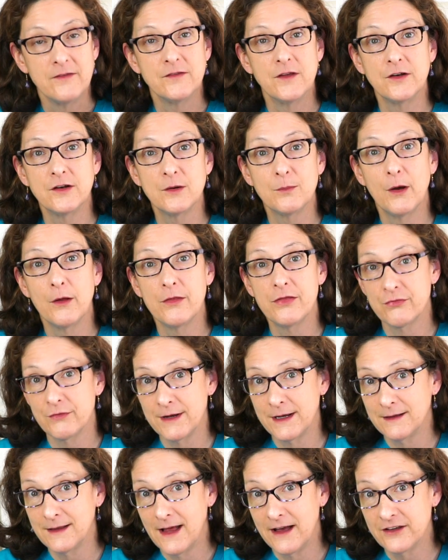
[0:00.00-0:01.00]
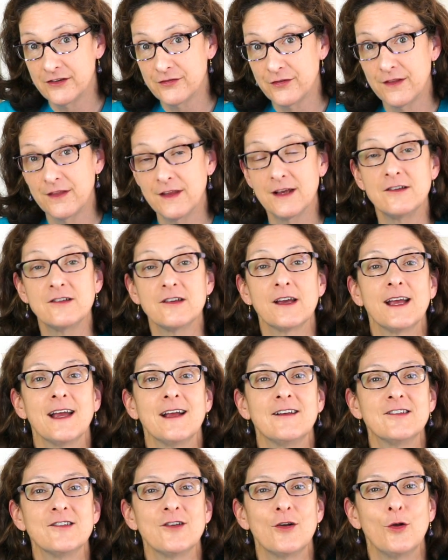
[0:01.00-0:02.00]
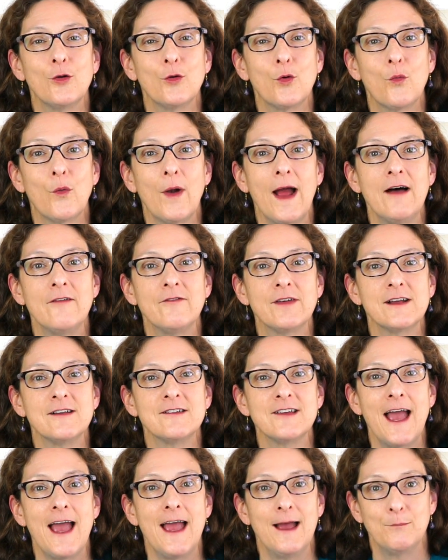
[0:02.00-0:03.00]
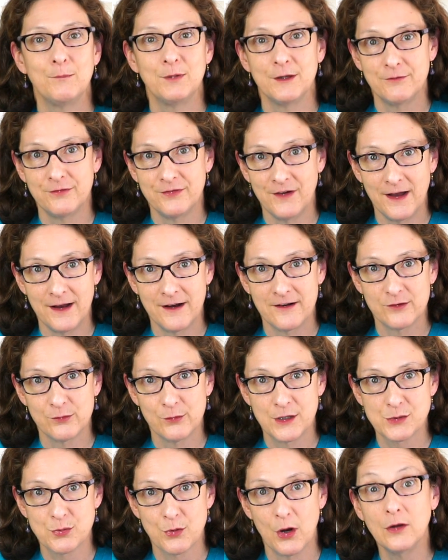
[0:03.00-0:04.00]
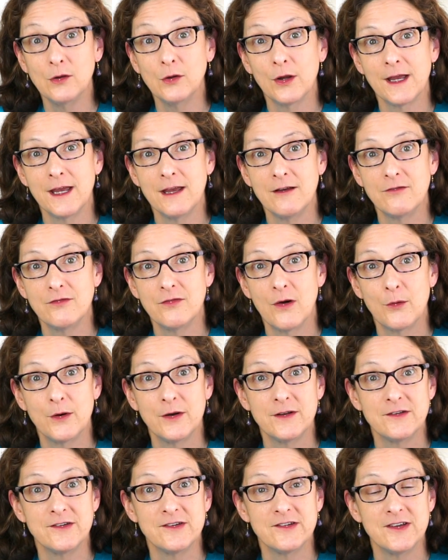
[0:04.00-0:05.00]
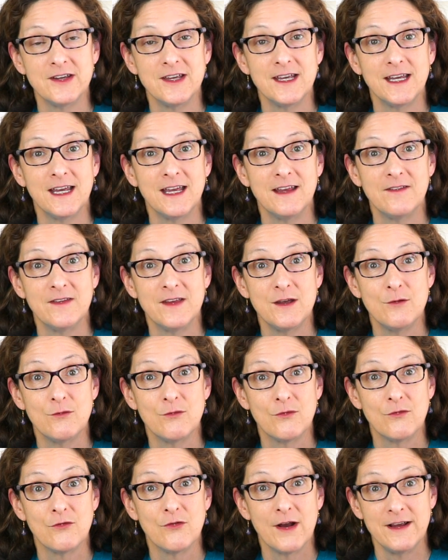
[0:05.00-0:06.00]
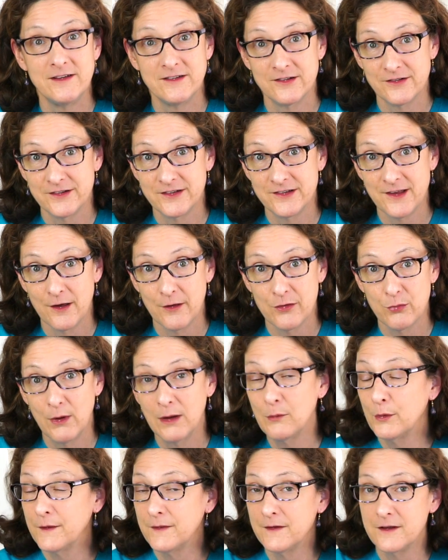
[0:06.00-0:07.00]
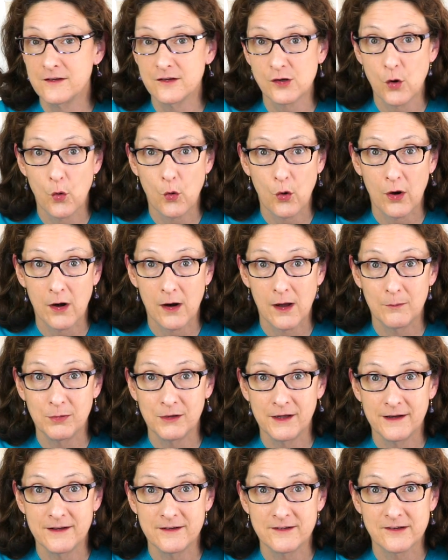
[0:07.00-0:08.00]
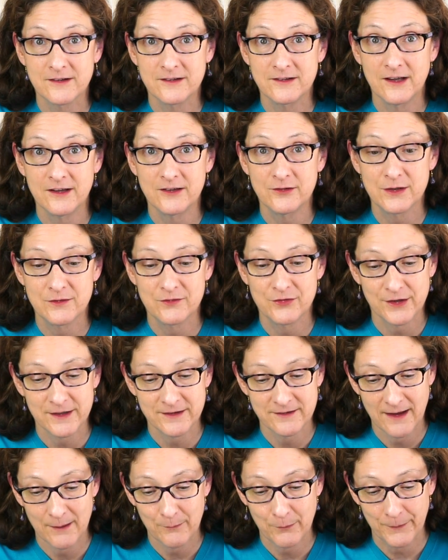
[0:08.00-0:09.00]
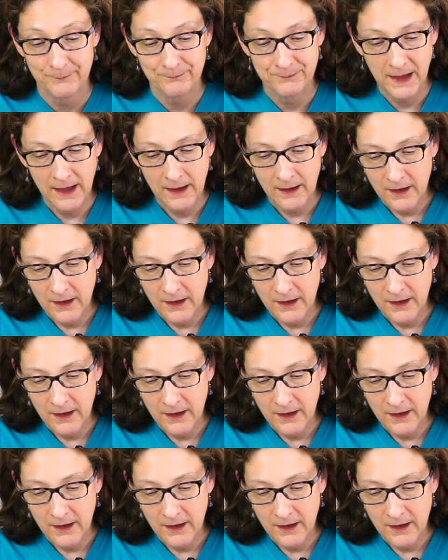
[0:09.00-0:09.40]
Thunderbolt three allows for things like external graphics amplifiers, which we're all looking forward to seeing in the Razer Stealth one with its core appliance accessory, for example.